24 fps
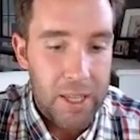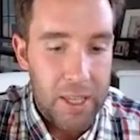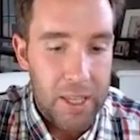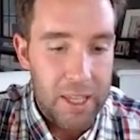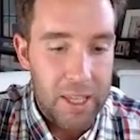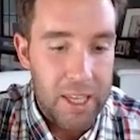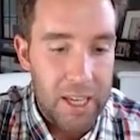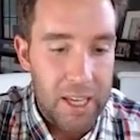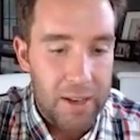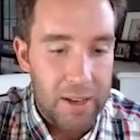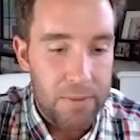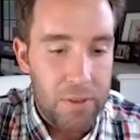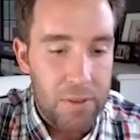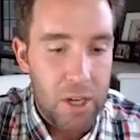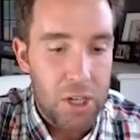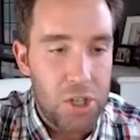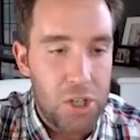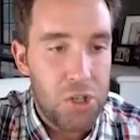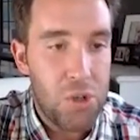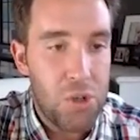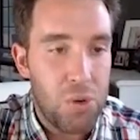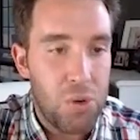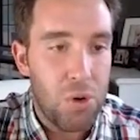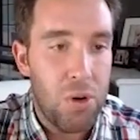gift, a
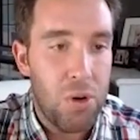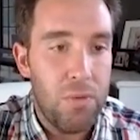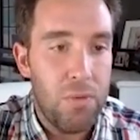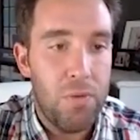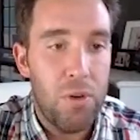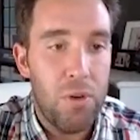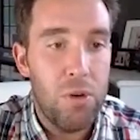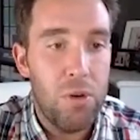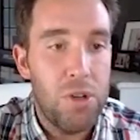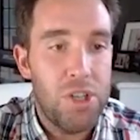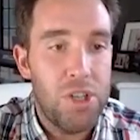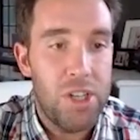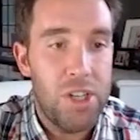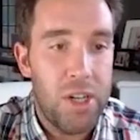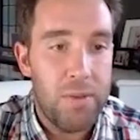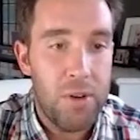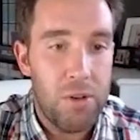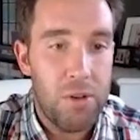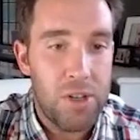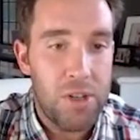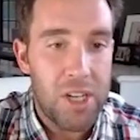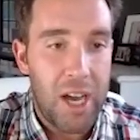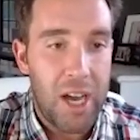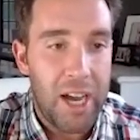short version of
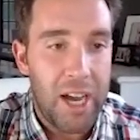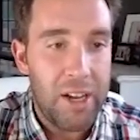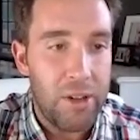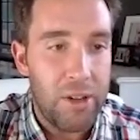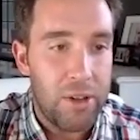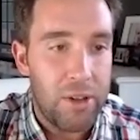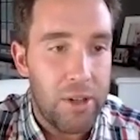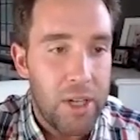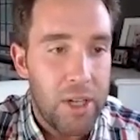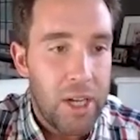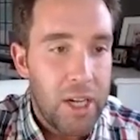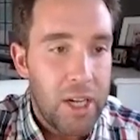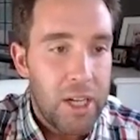your title.